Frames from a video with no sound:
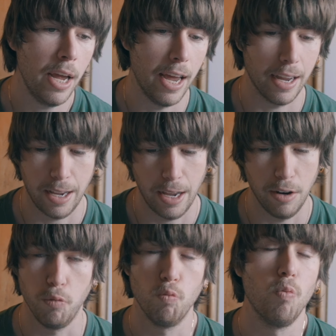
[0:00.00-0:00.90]
It
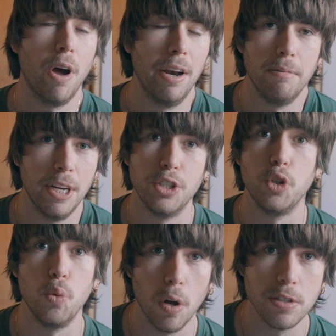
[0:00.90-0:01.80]
can run
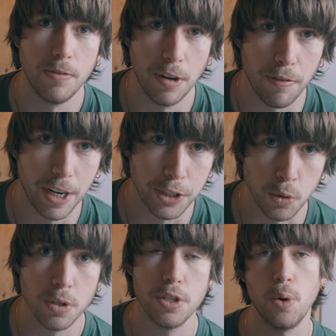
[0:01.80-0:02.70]
into lots of different
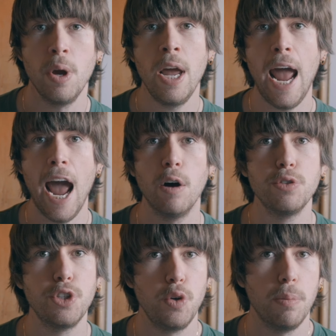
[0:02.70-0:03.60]
issues. So how
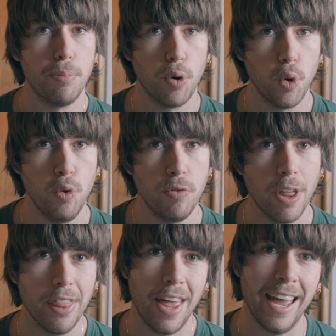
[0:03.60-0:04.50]
do you improve
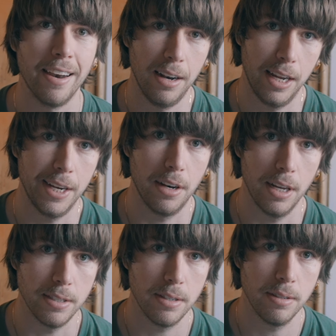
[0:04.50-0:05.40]
that lead
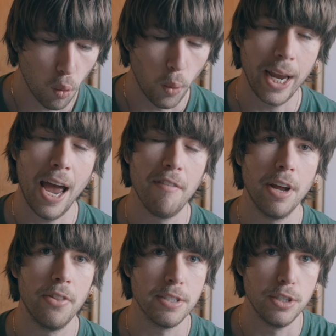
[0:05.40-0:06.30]
list? We have
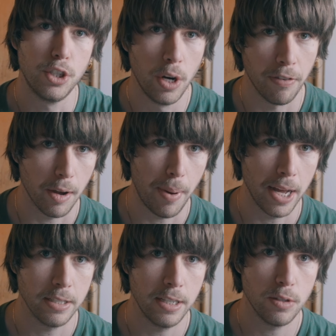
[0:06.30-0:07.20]
done this in 2 different
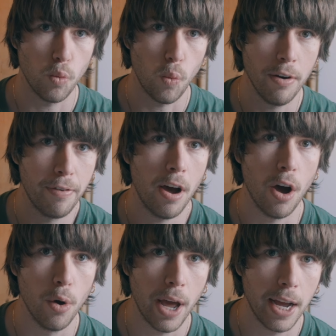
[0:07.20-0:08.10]
capacities. One for our
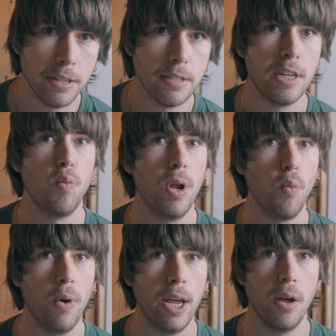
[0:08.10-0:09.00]
own agency
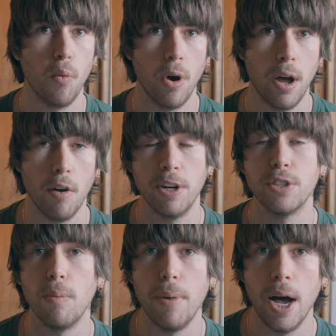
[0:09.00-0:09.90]
when we were a
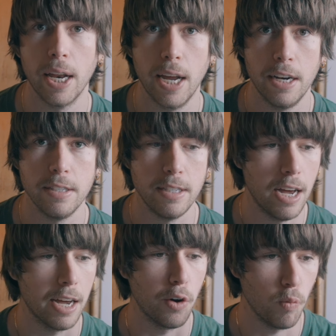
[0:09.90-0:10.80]
restaurant marketing agency
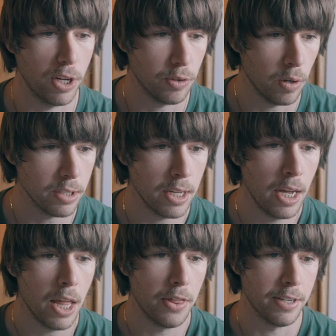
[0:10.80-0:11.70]
targeting restaurants.
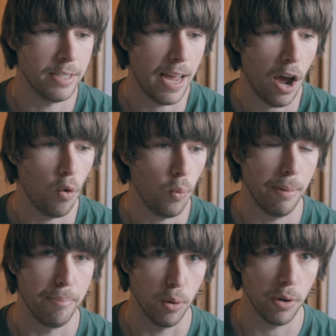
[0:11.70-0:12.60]
This is how we
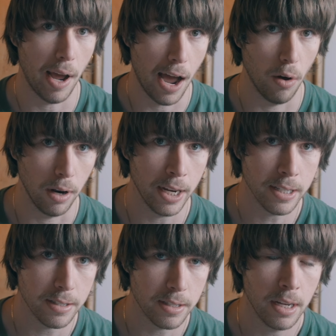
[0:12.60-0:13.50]
built our
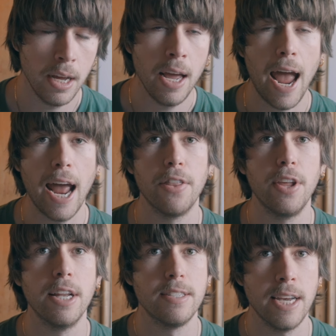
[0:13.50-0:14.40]
lists. And
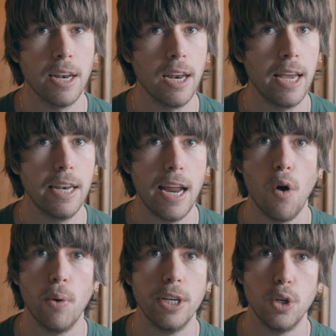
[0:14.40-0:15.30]
then secondly, now
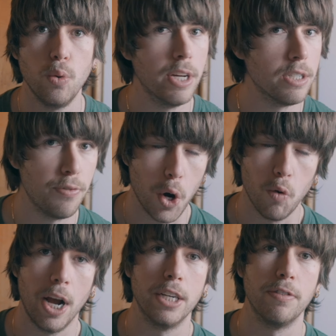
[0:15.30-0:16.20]
we do this for a
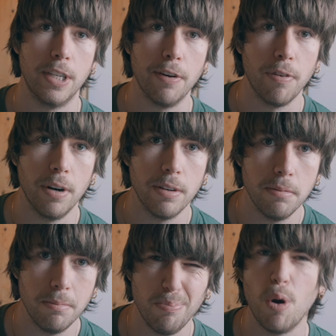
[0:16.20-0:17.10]
range of different,
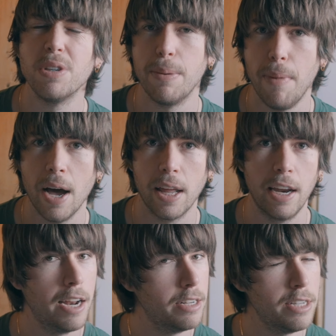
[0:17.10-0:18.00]
mostly marketing
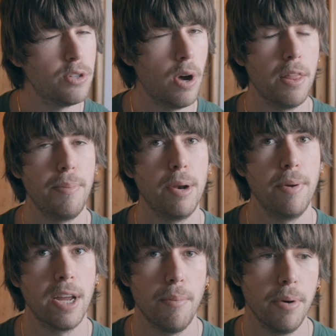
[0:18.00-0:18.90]
agencies or other
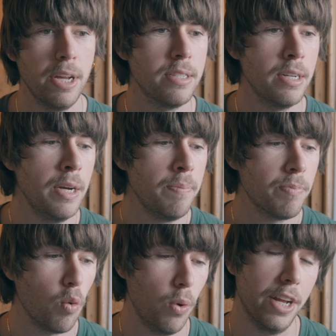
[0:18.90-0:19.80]
B2B companies.
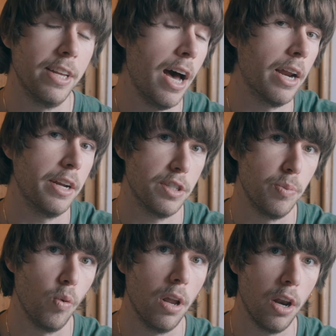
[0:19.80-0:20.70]
When they're targeting
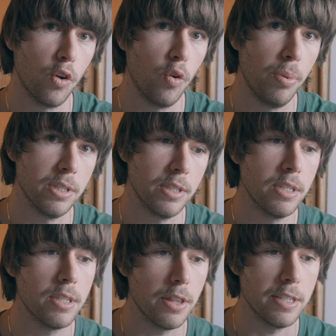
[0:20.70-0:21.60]
smaller local
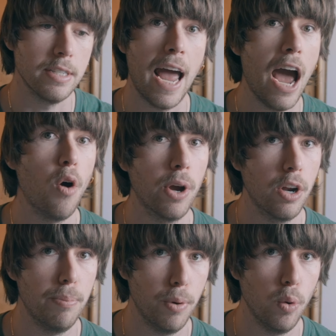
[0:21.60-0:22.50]
businesses, this is how we're going
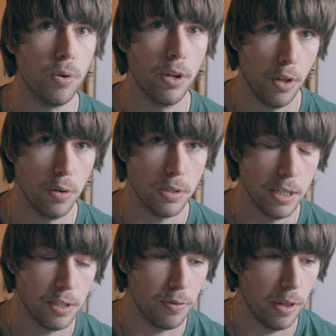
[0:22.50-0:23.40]
to build those
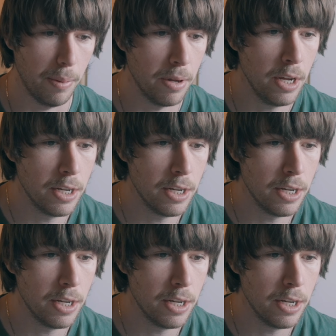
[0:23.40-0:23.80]
lists for them.